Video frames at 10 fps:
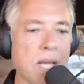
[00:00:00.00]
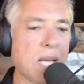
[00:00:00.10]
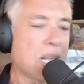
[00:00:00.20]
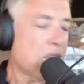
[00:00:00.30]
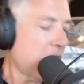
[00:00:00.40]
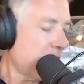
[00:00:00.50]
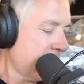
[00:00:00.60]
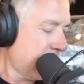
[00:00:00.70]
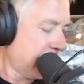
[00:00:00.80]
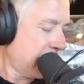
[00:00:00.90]
A lot
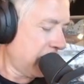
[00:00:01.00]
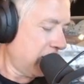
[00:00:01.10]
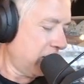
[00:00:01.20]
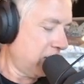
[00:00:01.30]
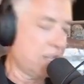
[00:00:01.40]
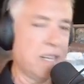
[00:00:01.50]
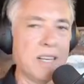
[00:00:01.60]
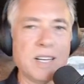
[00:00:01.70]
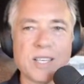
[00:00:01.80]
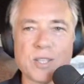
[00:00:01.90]
like
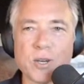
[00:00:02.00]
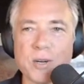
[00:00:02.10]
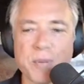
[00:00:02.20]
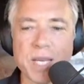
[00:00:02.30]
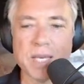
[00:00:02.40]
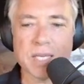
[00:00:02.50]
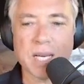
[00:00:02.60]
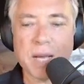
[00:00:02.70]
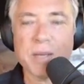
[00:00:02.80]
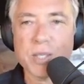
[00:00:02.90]
Jordan Peterson.
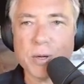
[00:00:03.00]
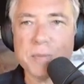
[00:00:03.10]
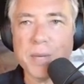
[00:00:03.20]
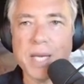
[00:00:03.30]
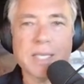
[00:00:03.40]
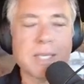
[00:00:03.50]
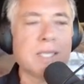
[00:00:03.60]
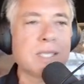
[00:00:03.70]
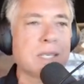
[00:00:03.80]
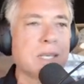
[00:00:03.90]
I mean, Jordan
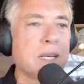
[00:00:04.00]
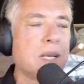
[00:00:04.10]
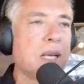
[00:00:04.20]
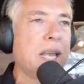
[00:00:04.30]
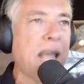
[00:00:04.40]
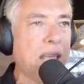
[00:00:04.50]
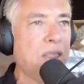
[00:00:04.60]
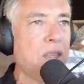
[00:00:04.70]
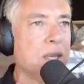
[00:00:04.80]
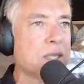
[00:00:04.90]
Peterson's an
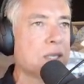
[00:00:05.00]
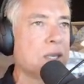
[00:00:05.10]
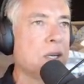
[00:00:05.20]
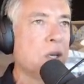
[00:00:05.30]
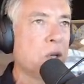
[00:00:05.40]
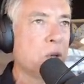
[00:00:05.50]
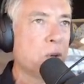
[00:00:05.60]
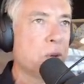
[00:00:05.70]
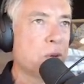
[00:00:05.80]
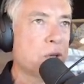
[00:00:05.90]
atheist
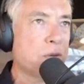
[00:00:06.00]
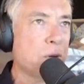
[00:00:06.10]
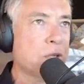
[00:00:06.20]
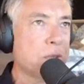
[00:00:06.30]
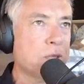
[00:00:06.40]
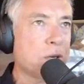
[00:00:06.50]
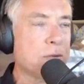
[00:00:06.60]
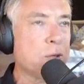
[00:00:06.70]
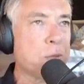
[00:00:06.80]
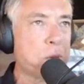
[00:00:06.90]
who devotes
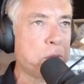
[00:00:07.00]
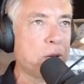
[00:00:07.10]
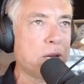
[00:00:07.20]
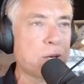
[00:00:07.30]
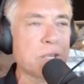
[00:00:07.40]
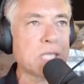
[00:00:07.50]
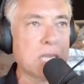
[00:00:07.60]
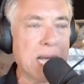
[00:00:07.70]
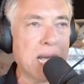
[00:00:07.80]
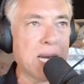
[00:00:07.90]
himself to promoting
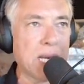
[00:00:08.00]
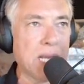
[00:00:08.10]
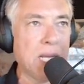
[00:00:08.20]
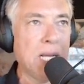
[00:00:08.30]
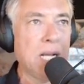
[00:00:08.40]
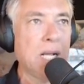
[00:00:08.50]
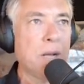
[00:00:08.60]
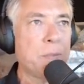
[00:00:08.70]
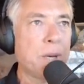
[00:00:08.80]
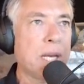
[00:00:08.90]
Christianity,
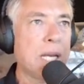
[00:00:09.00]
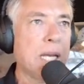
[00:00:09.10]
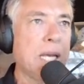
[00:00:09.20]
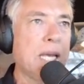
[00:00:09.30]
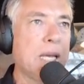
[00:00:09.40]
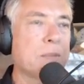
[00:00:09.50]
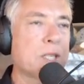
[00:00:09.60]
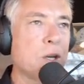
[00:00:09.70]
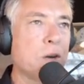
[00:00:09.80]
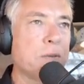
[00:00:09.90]
but he
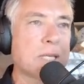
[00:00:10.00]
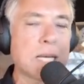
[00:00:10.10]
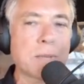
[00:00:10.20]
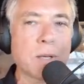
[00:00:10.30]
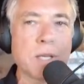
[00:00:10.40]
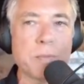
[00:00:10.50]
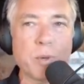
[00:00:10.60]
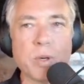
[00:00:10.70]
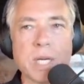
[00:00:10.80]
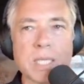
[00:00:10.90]
himself is absolutely
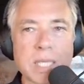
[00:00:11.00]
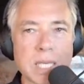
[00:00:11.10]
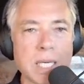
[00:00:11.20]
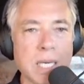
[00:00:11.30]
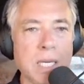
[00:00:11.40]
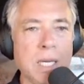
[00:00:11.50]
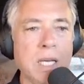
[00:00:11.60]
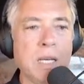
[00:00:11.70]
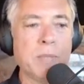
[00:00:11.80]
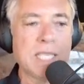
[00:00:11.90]
bored silly
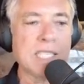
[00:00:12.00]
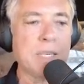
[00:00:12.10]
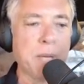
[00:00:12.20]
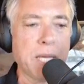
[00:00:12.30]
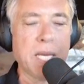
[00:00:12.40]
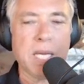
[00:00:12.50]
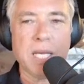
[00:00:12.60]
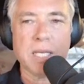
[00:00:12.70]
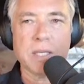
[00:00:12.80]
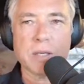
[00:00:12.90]
participating
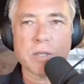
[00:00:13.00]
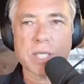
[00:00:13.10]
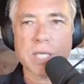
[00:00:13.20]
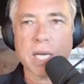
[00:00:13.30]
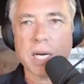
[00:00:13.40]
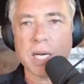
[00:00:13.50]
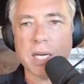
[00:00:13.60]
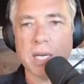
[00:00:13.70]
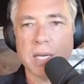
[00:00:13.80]
in Christianity.